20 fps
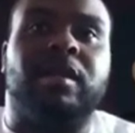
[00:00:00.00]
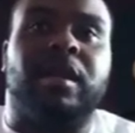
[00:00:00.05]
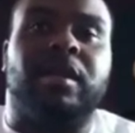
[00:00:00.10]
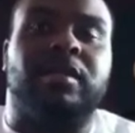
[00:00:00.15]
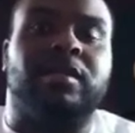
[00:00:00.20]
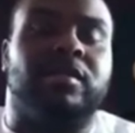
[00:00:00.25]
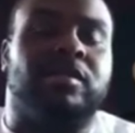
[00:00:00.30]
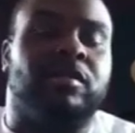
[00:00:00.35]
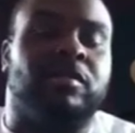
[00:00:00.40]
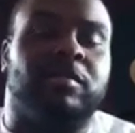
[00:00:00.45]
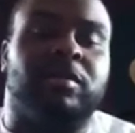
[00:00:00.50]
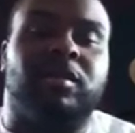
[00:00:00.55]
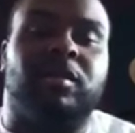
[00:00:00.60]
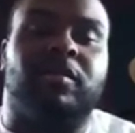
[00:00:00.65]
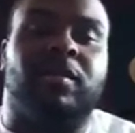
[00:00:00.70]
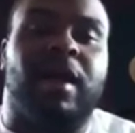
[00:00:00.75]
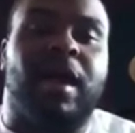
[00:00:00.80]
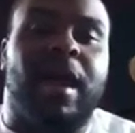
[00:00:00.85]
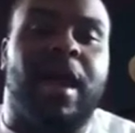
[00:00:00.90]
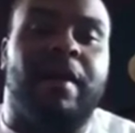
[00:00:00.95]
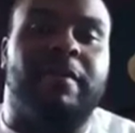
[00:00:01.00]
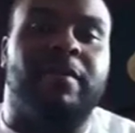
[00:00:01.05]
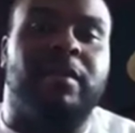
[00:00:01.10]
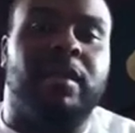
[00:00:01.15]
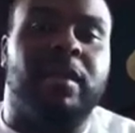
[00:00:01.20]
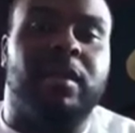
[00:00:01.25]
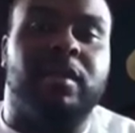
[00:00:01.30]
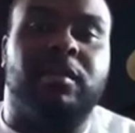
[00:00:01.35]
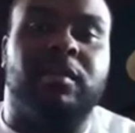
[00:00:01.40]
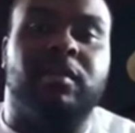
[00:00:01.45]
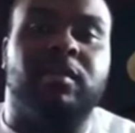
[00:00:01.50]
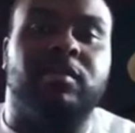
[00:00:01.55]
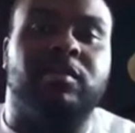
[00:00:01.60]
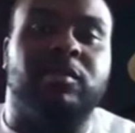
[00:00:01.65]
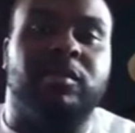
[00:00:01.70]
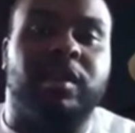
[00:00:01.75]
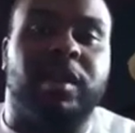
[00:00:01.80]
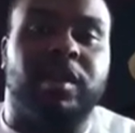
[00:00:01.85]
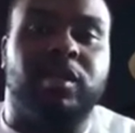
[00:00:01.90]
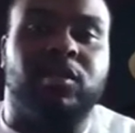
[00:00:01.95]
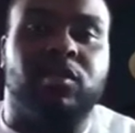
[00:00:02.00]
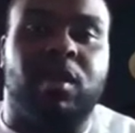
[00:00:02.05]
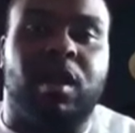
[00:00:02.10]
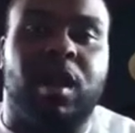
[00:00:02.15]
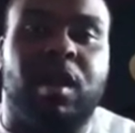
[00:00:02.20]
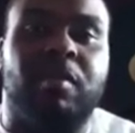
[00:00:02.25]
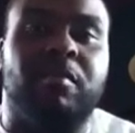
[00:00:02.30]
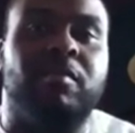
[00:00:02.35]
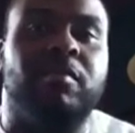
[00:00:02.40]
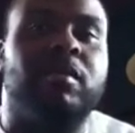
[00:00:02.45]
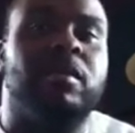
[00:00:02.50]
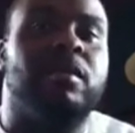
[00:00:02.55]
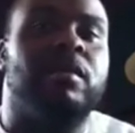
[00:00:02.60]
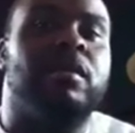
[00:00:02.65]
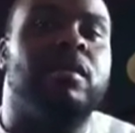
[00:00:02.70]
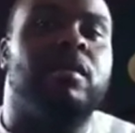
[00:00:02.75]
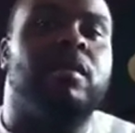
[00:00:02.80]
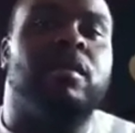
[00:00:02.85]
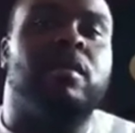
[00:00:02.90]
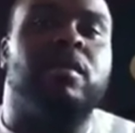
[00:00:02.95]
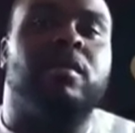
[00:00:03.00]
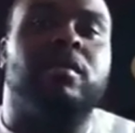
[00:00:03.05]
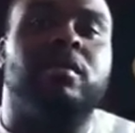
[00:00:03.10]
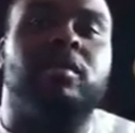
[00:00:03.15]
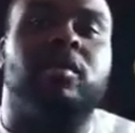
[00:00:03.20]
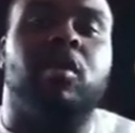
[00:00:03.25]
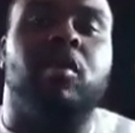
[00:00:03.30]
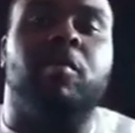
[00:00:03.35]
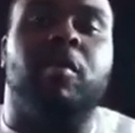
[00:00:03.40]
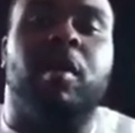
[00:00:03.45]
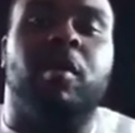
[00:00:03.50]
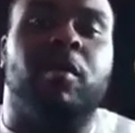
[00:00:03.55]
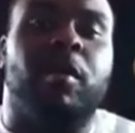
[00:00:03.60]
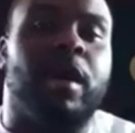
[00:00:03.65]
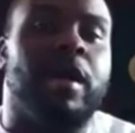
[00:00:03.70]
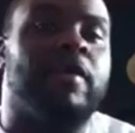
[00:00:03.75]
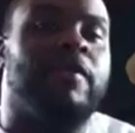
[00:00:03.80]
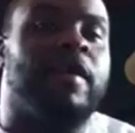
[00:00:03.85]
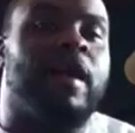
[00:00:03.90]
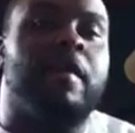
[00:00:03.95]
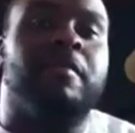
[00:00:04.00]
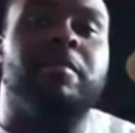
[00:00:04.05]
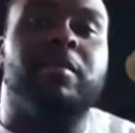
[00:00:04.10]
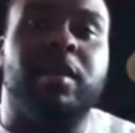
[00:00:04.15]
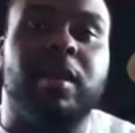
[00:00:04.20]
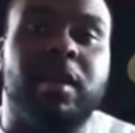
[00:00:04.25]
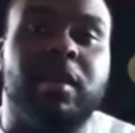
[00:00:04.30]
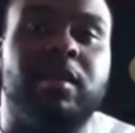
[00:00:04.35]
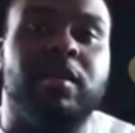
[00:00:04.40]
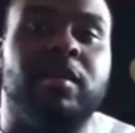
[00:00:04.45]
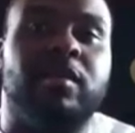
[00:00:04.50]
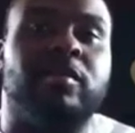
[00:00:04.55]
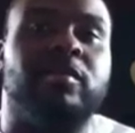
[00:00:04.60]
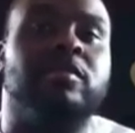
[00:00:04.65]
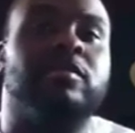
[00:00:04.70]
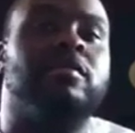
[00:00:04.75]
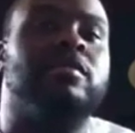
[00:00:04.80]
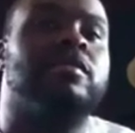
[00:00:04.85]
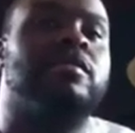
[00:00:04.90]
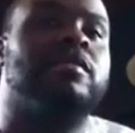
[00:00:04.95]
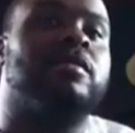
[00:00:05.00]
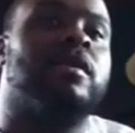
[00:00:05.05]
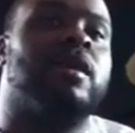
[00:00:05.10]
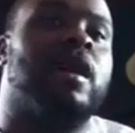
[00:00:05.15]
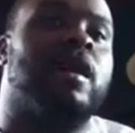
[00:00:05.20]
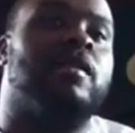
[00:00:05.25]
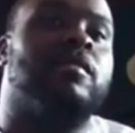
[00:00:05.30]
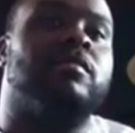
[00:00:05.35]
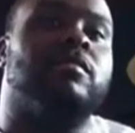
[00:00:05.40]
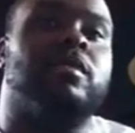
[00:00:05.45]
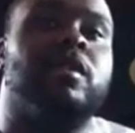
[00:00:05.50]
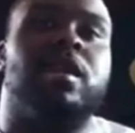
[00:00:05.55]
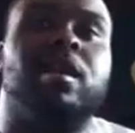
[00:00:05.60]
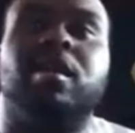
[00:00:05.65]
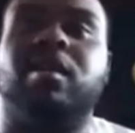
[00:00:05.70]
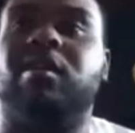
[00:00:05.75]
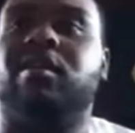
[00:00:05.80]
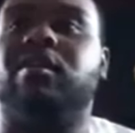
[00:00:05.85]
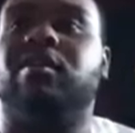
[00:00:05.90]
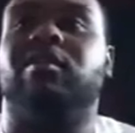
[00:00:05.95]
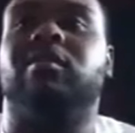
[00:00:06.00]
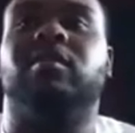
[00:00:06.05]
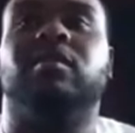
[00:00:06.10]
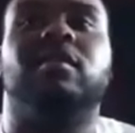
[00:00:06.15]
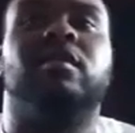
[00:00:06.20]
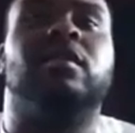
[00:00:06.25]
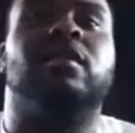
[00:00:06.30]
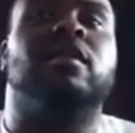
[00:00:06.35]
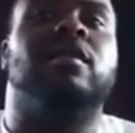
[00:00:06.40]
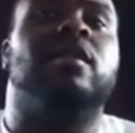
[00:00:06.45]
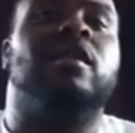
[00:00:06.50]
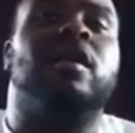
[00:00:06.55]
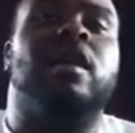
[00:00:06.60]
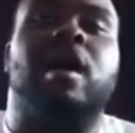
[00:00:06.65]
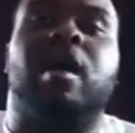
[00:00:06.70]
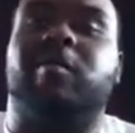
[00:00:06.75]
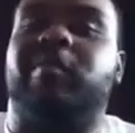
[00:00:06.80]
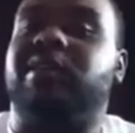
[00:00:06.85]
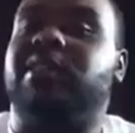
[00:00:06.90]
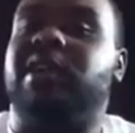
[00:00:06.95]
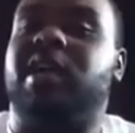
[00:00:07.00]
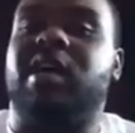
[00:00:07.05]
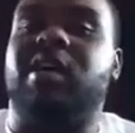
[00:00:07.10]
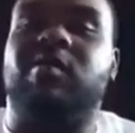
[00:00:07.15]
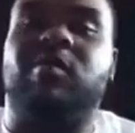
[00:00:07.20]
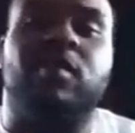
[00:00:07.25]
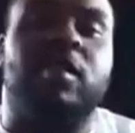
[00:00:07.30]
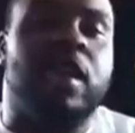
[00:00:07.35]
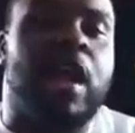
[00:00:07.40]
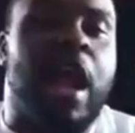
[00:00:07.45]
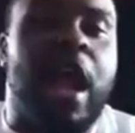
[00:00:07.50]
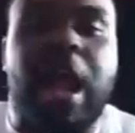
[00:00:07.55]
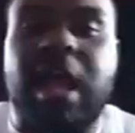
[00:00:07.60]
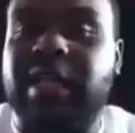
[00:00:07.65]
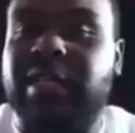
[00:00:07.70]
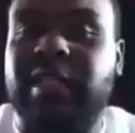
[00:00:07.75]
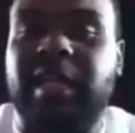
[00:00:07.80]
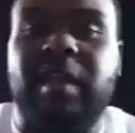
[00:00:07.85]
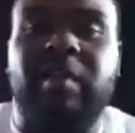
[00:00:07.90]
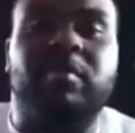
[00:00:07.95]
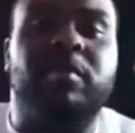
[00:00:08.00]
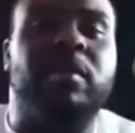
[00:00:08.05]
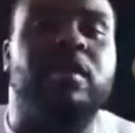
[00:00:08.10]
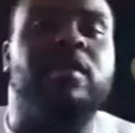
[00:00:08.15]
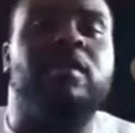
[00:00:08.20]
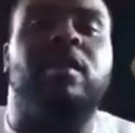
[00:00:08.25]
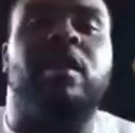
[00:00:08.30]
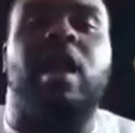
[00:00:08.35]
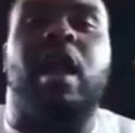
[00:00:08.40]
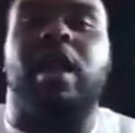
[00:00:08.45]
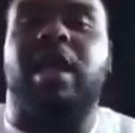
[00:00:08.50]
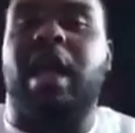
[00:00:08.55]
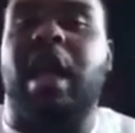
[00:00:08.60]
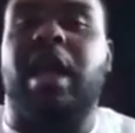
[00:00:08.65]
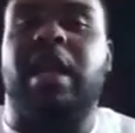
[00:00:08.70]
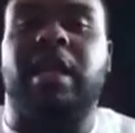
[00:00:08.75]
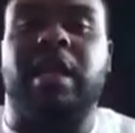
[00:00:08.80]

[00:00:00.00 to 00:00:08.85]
I just told myself I have to get those when they drop. Told my wife I'm getting those. I don't care how many times you roll your eyes at me, I gotta